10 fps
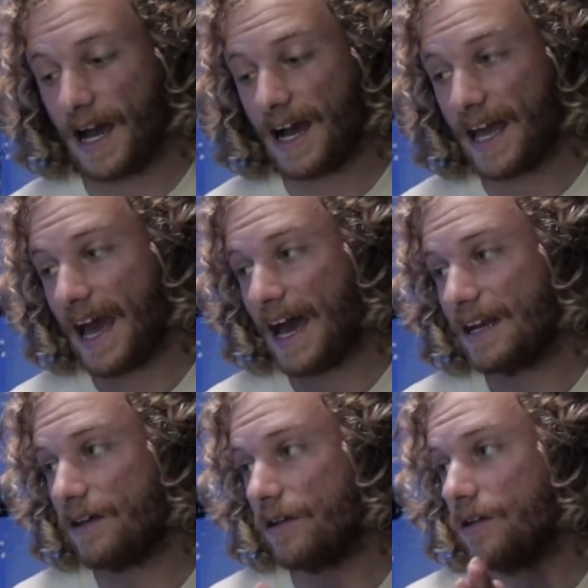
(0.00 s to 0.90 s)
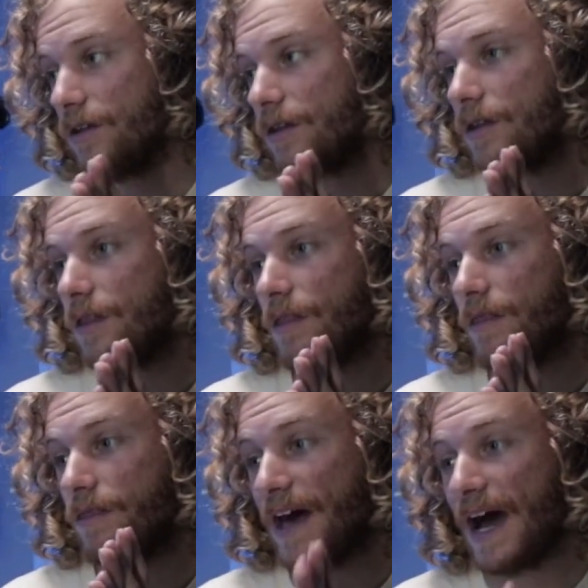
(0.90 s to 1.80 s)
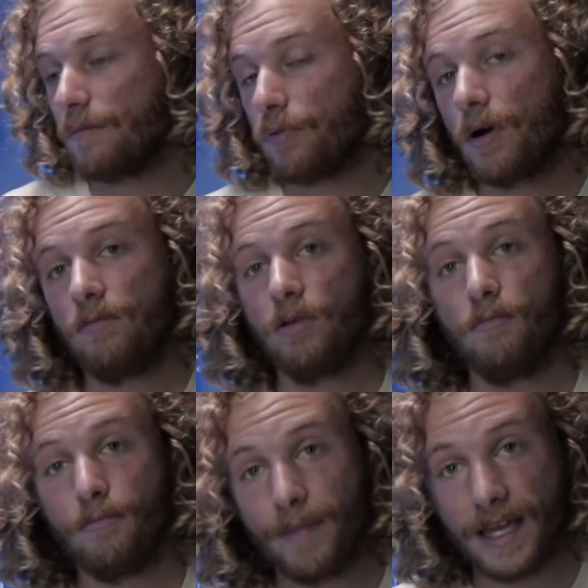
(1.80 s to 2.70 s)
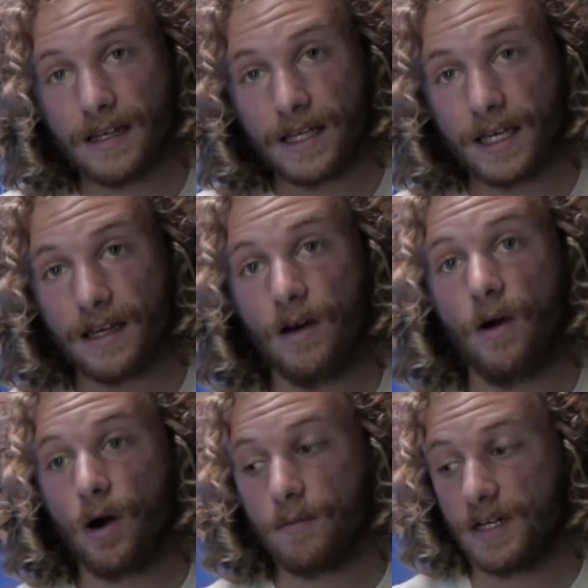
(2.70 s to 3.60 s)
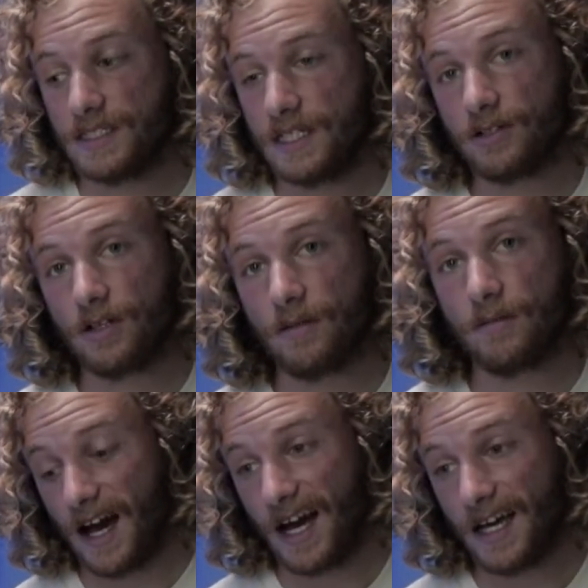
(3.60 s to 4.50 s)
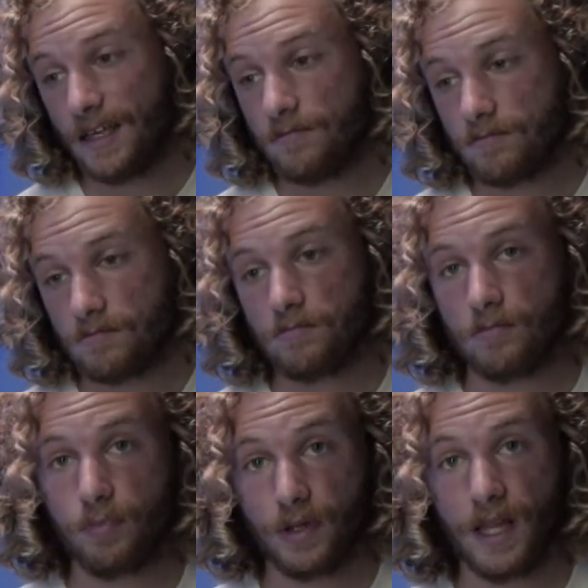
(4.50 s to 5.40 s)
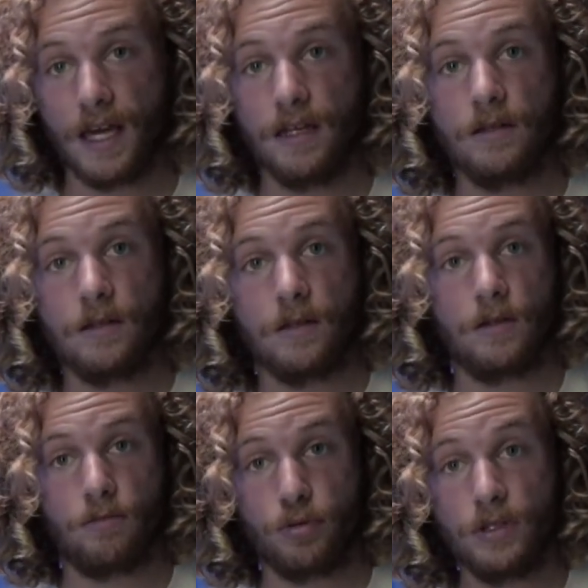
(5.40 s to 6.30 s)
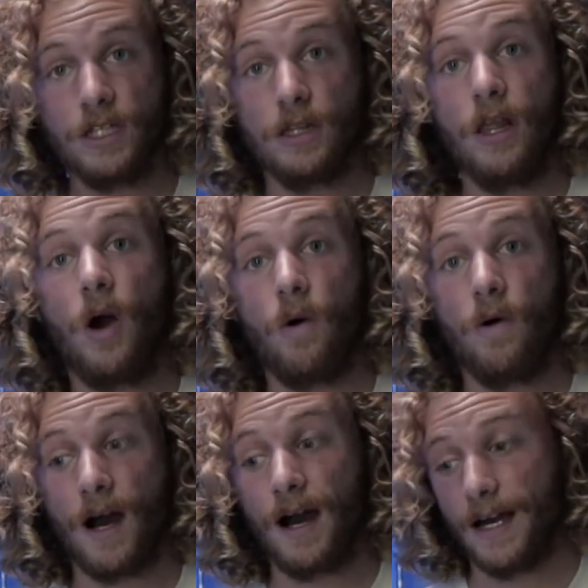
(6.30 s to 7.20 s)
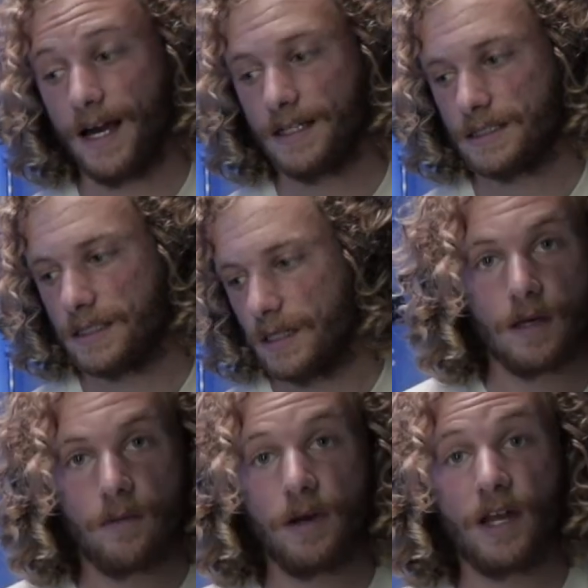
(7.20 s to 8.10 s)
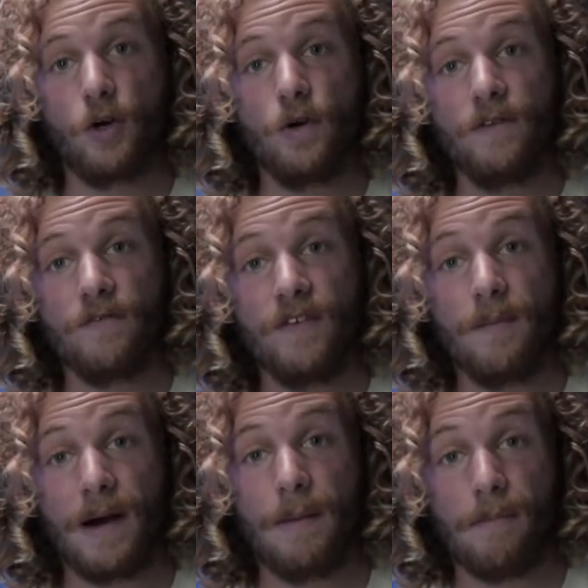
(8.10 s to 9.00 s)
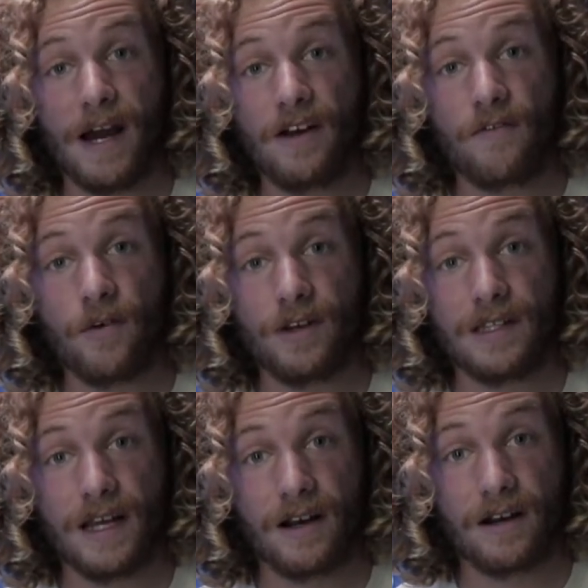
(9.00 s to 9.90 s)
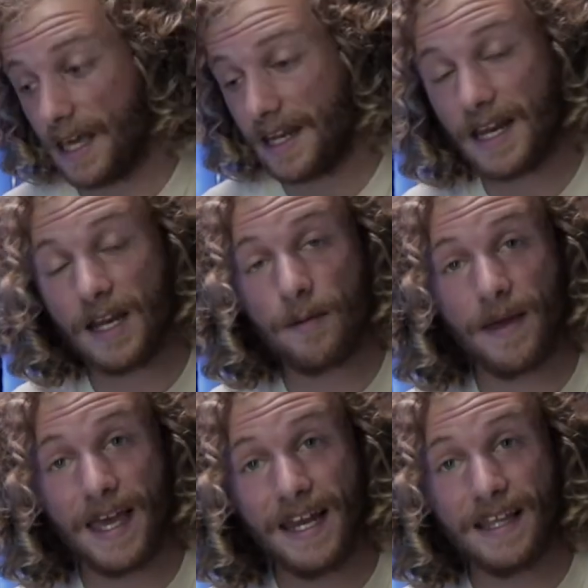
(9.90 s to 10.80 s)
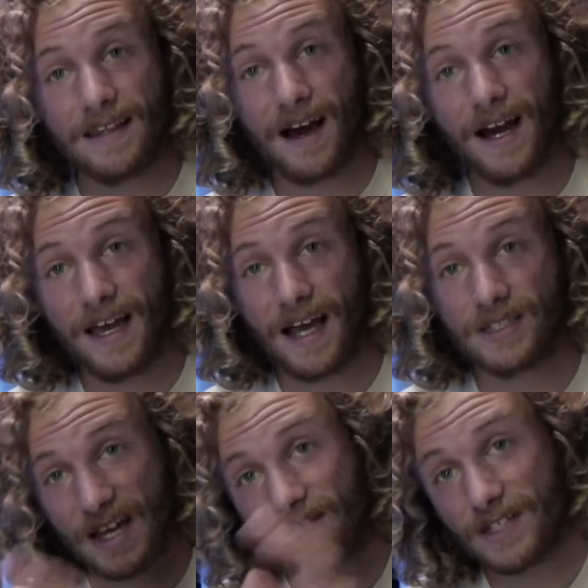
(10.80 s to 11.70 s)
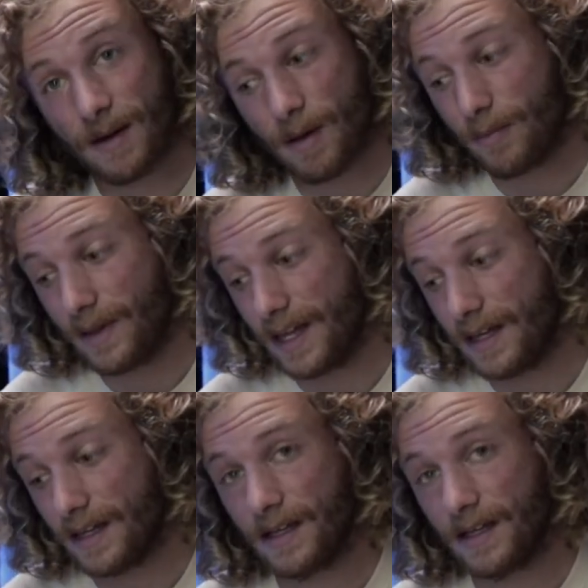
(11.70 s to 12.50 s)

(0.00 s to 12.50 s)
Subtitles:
I had that problem mainly on my snare drum. I played pretty low hi-hats, but I couldn't fit my microphone in there. It ended up hitting the hi-hats every time I played.